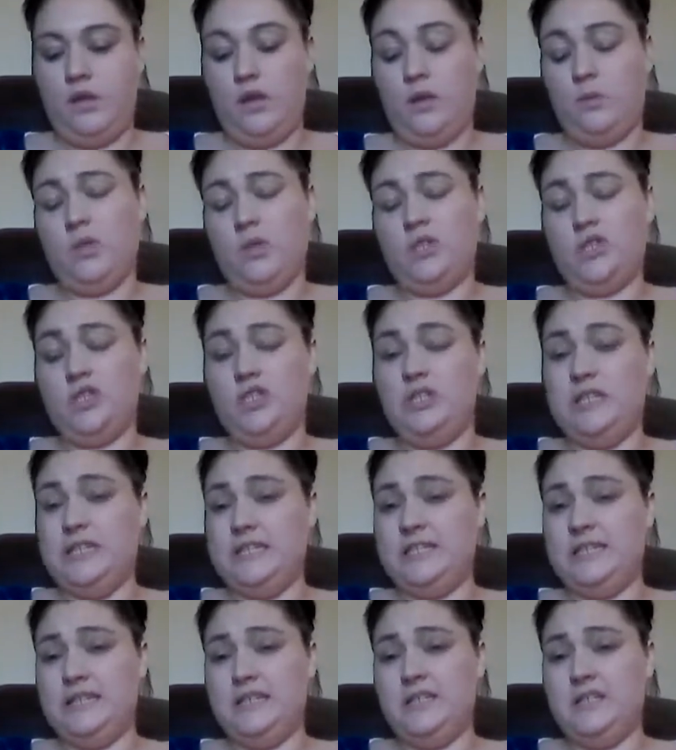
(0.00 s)
which
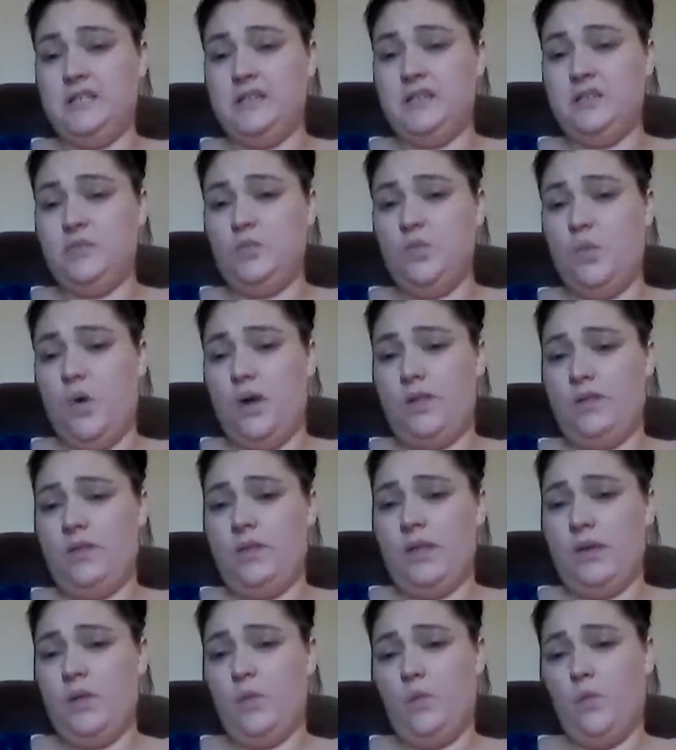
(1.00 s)
this is
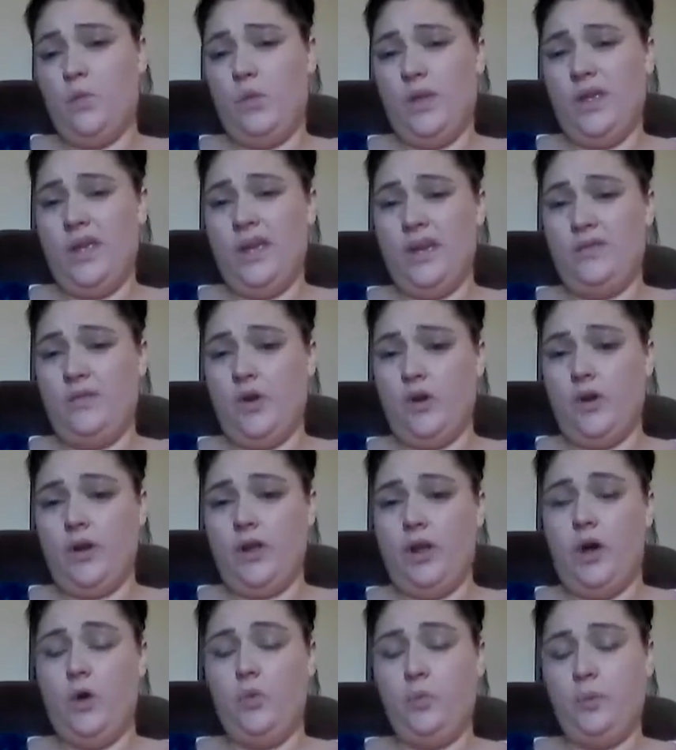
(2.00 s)
one that we have
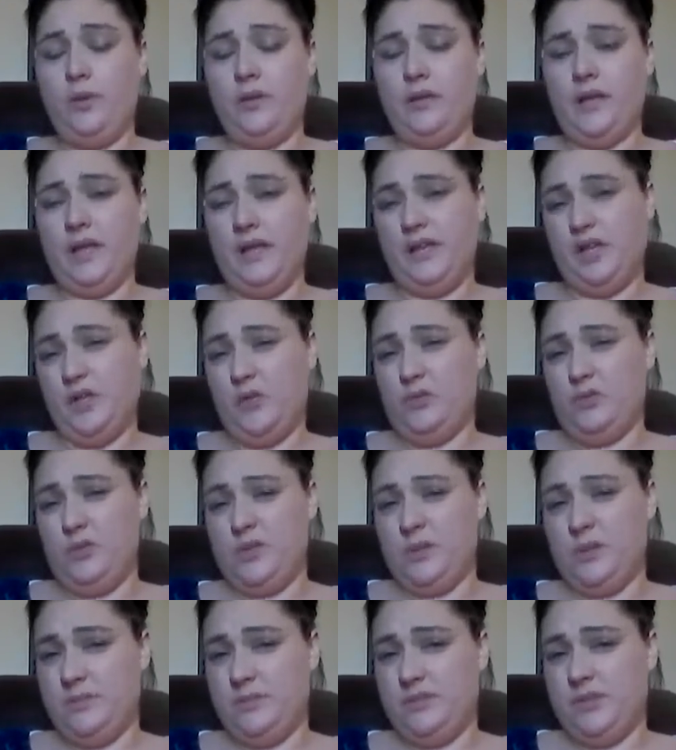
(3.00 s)
already opened and
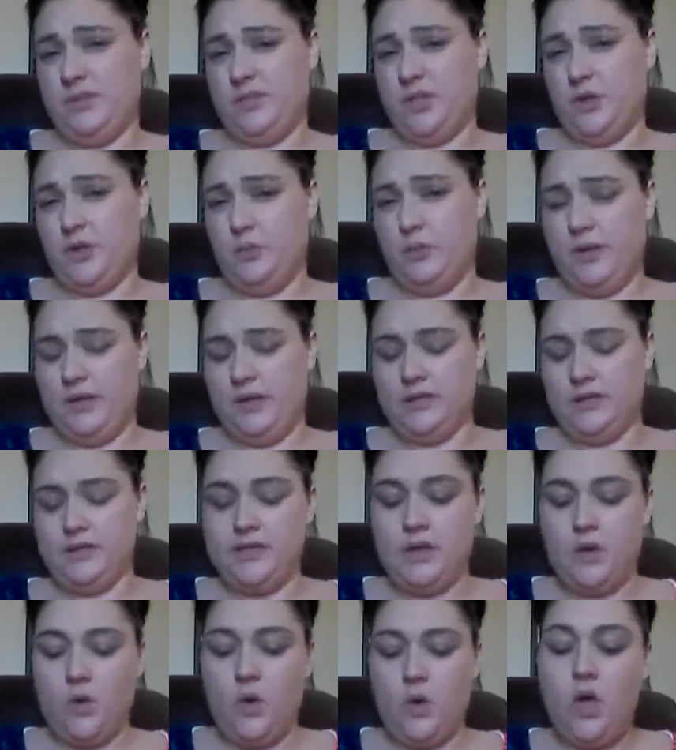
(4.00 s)
used some of the tubing,
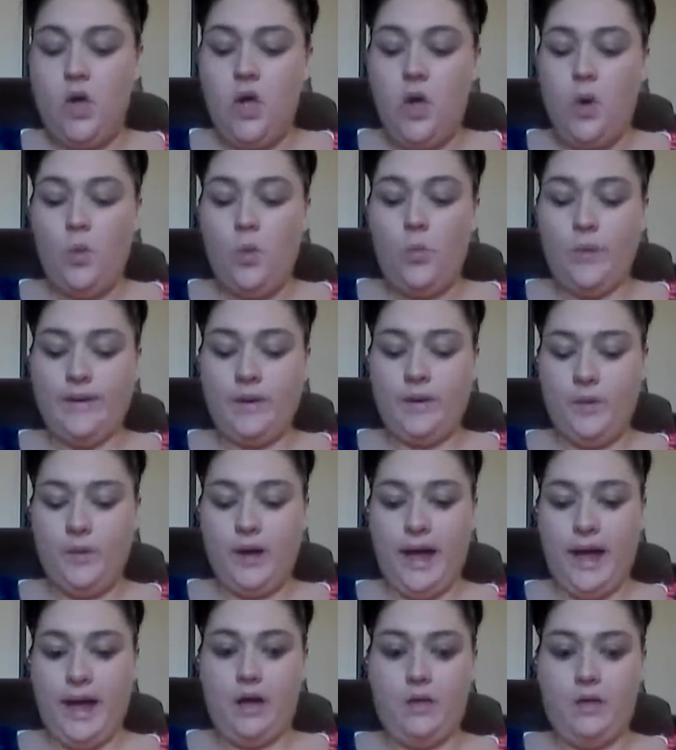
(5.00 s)
so we don't
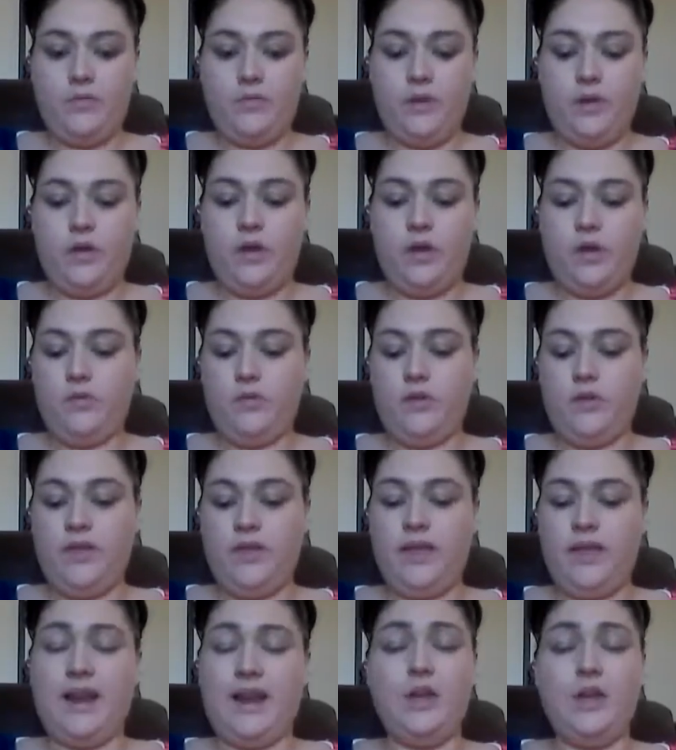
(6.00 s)
have
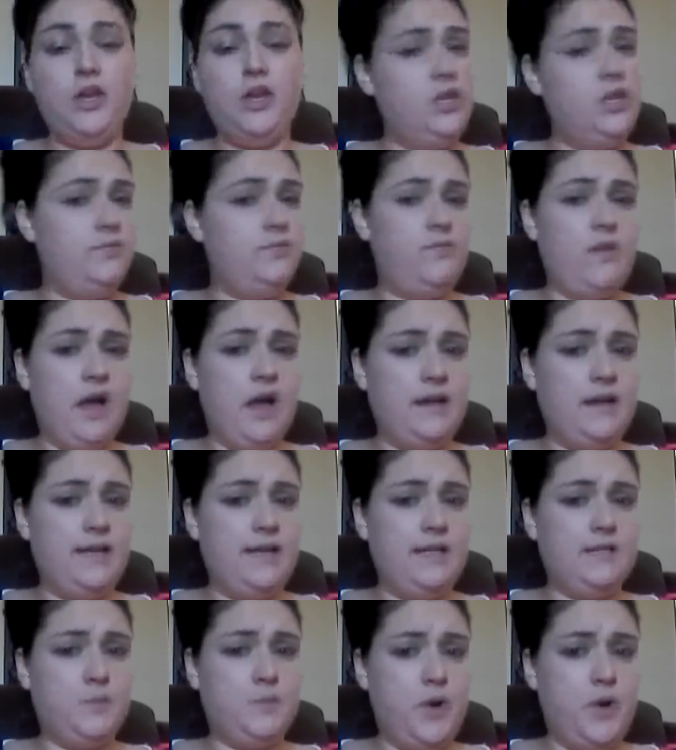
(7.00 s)
everything. And I couldn't find
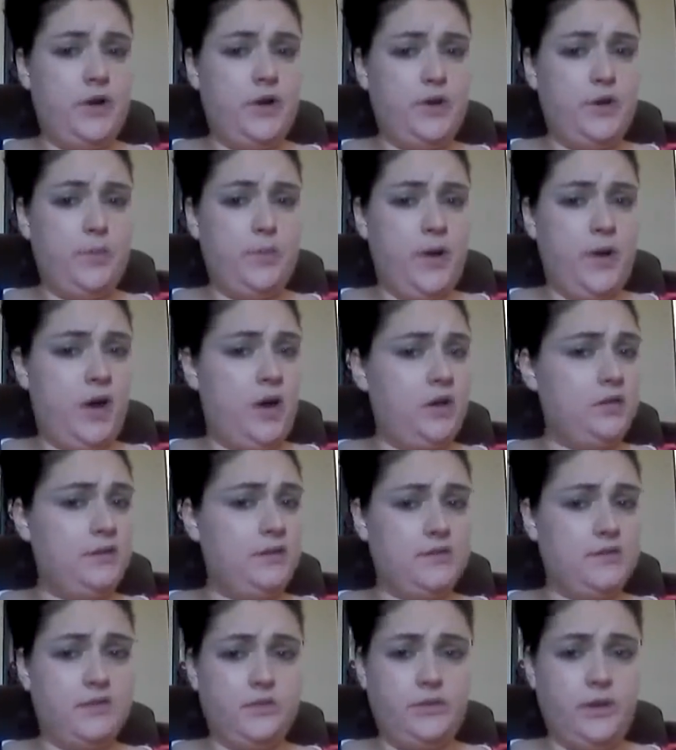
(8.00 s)
his brand new
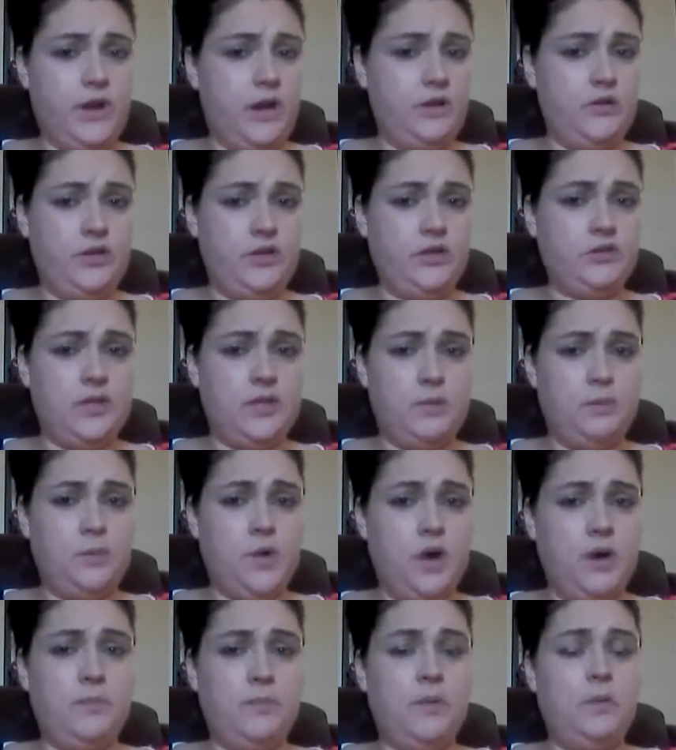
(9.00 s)
box. It's around here
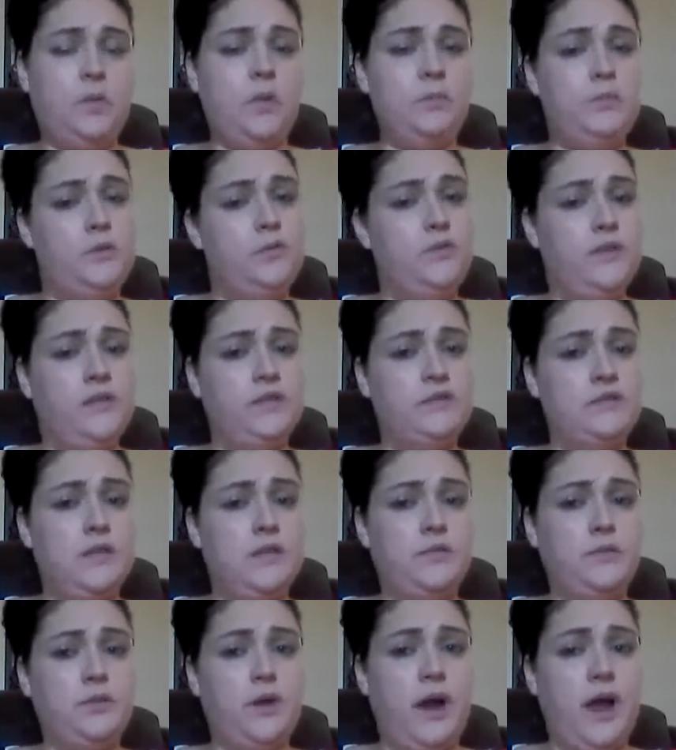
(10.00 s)
somewhere, but we're moving
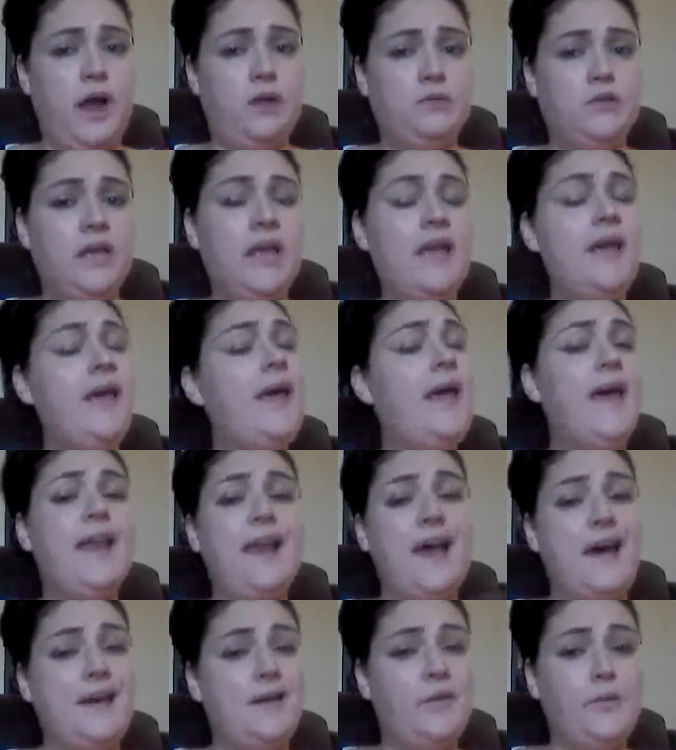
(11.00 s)
stuff around,
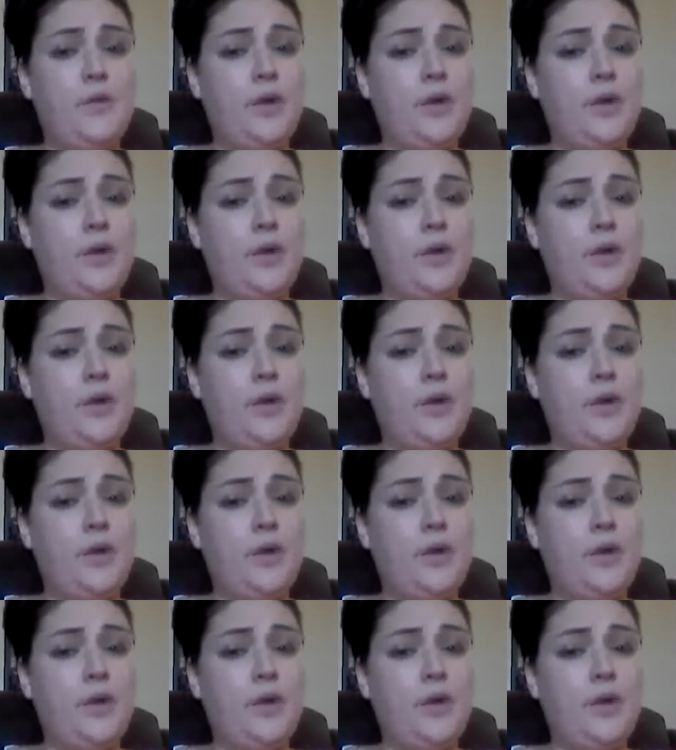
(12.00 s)
and I don't